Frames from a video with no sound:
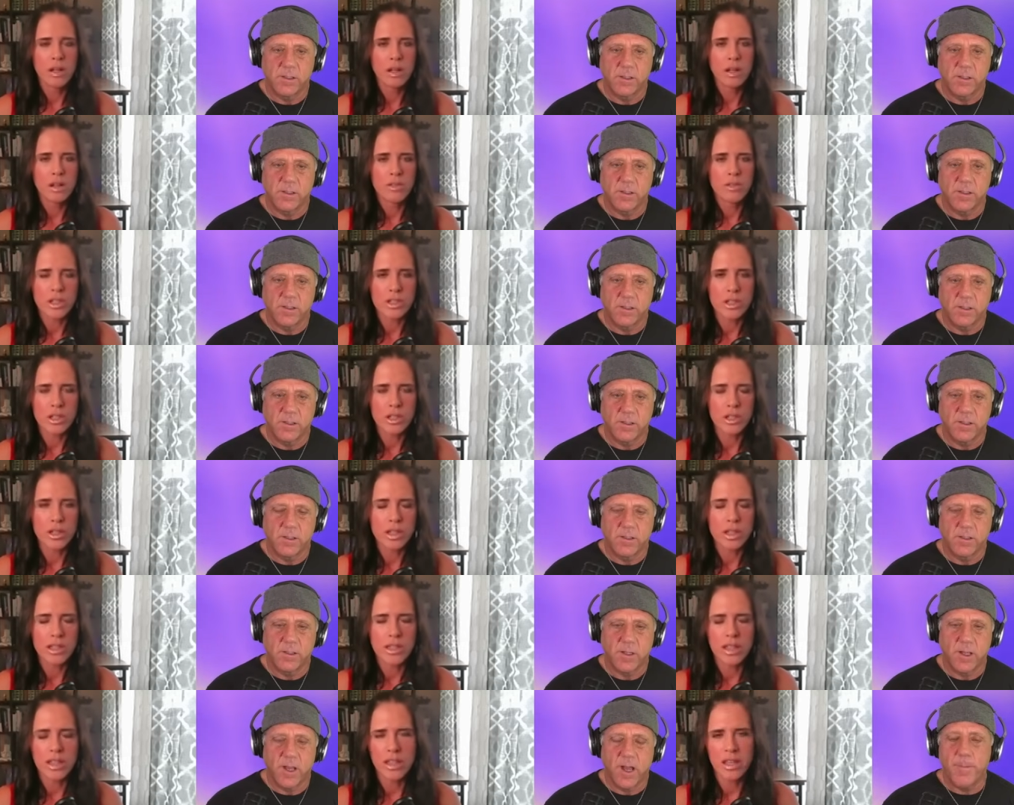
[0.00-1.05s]
Speaker 1: for sure. Cause I
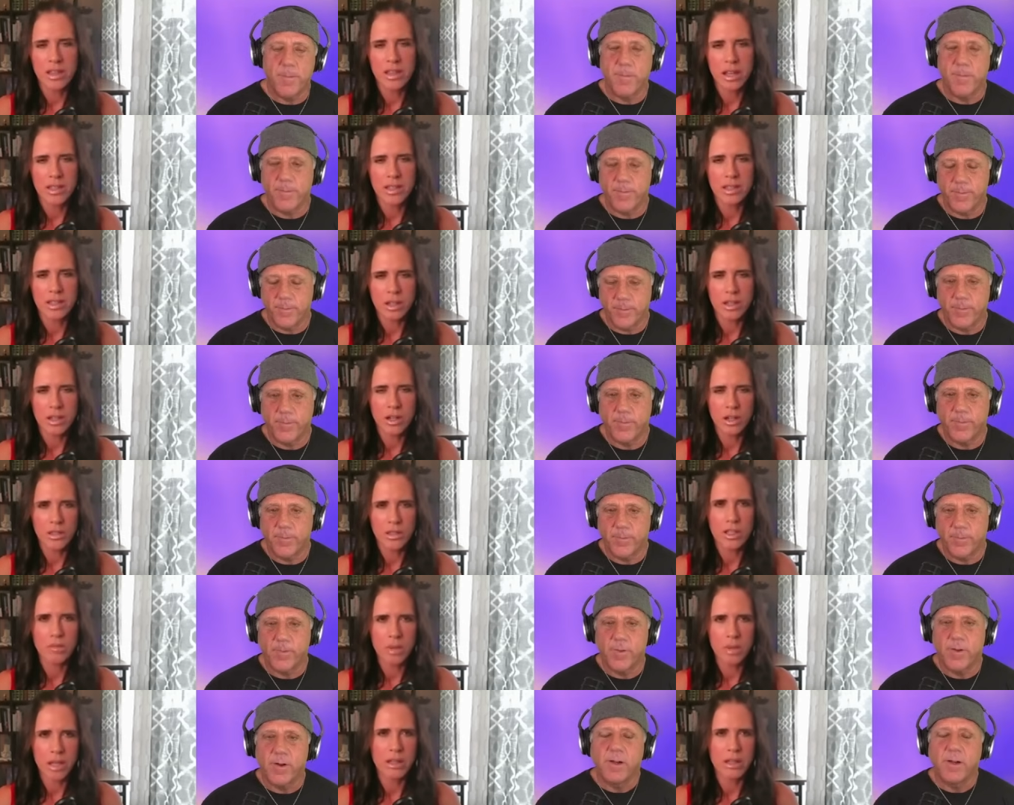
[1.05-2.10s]
think that's the Gerson
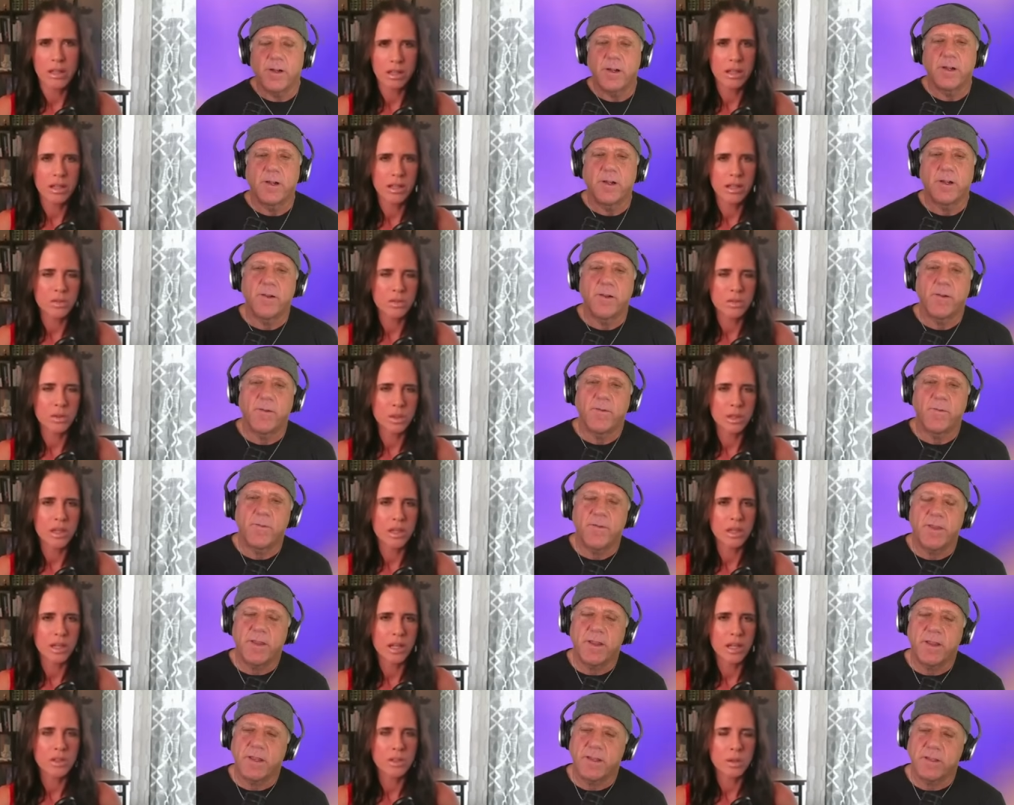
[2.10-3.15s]
method is really
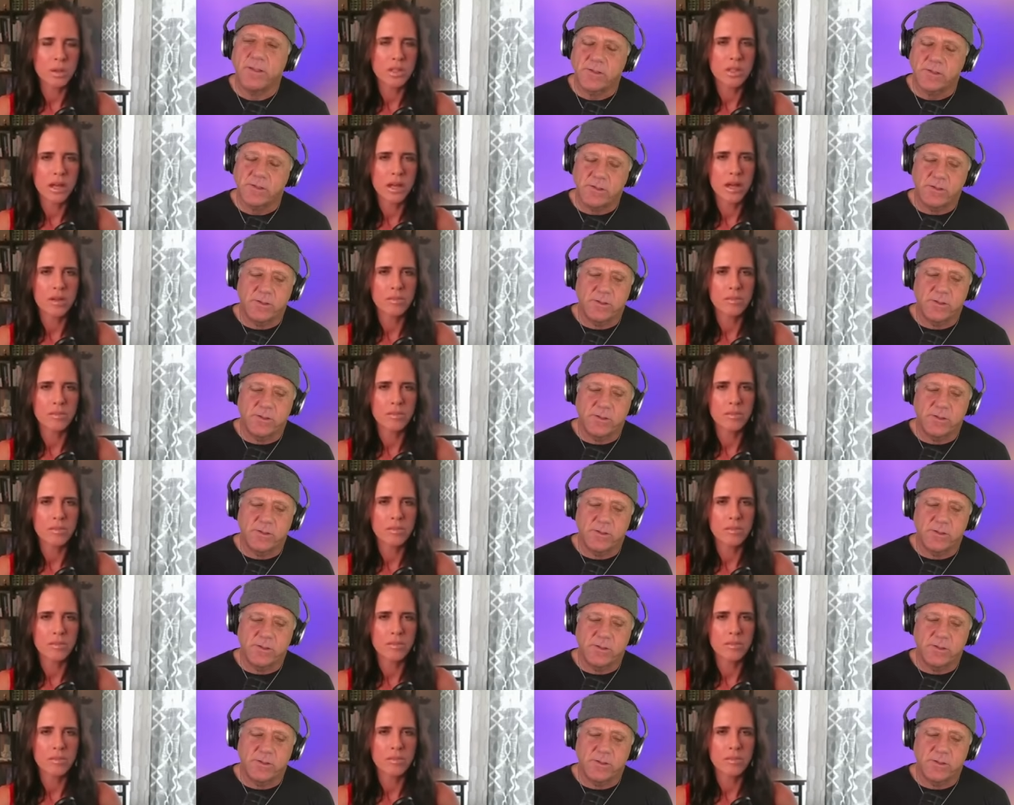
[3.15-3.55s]
leaning towards that.